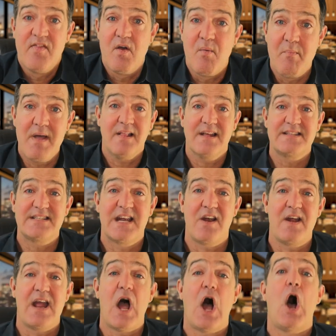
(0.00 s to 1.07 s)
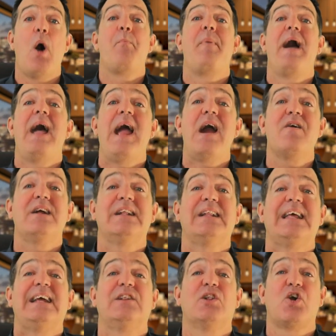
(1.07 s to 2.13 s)
The military,
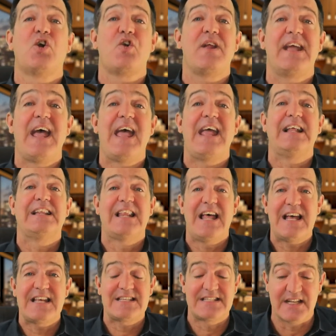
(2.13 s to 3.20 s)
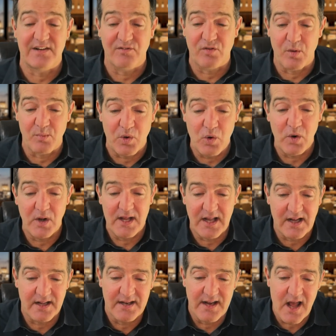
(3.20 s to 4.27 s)
apparently learning a lesson from
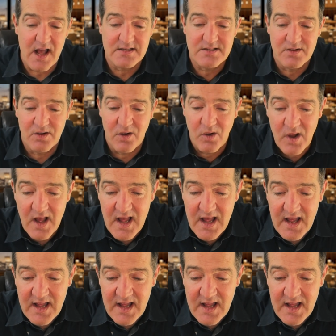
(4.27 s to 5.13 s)
Culiacanazo,